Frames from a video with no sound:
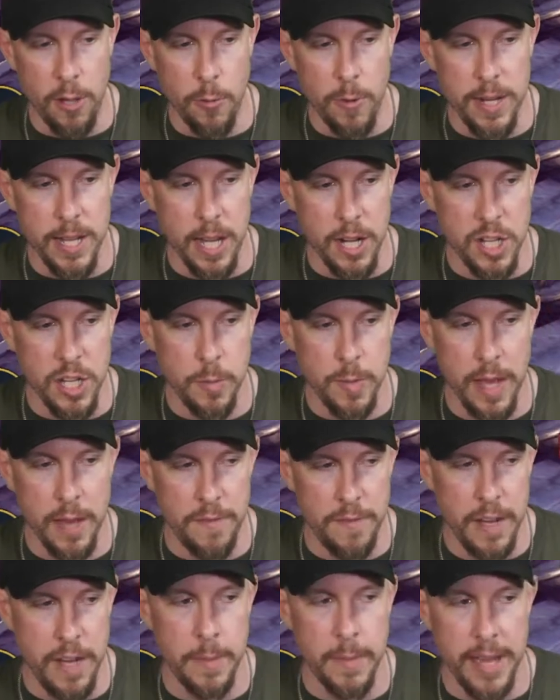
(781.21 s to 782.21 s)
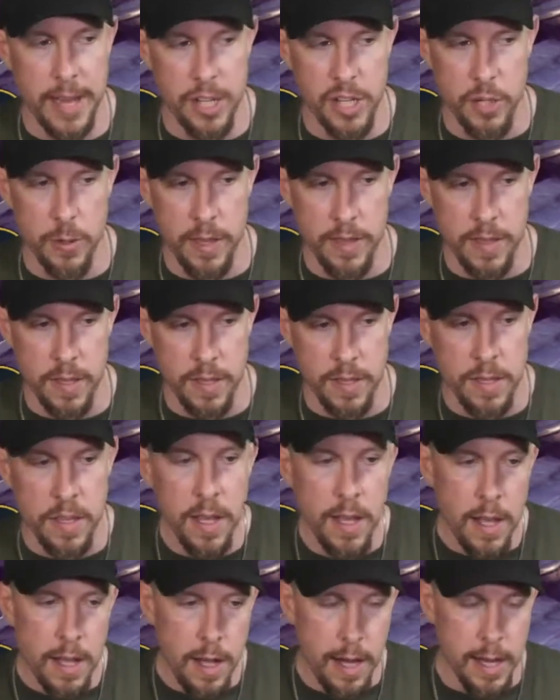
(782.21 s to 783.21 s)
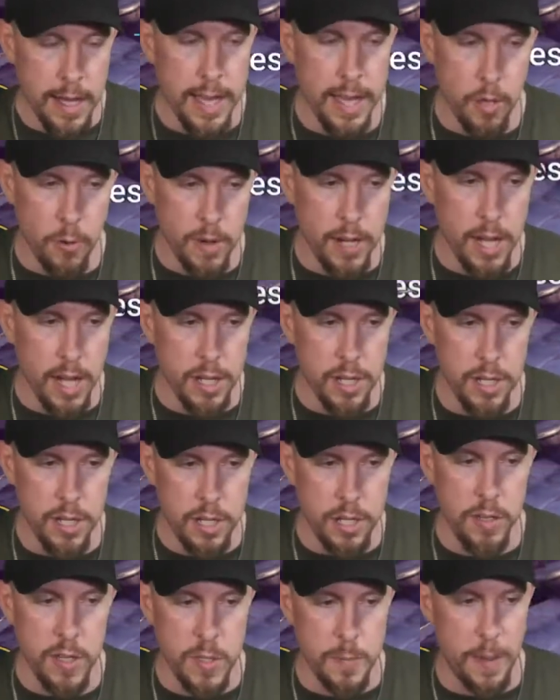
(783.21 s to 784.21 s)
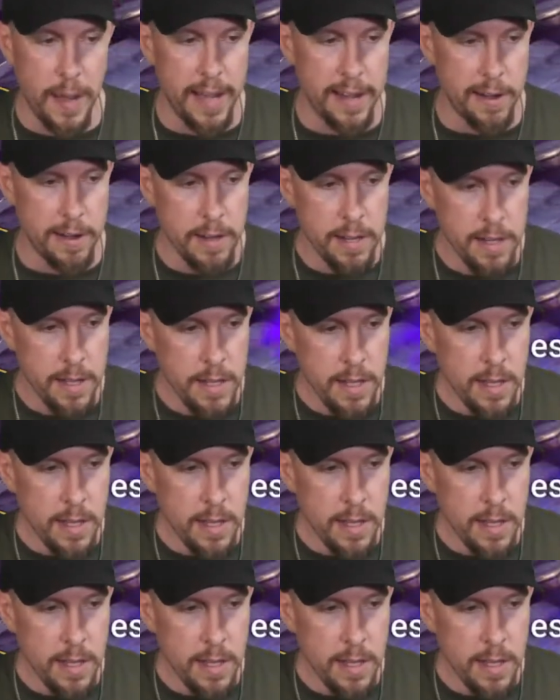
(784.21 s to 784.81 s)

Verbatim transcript: reduction. We have Venomage doing this. A heal reduction to the spider.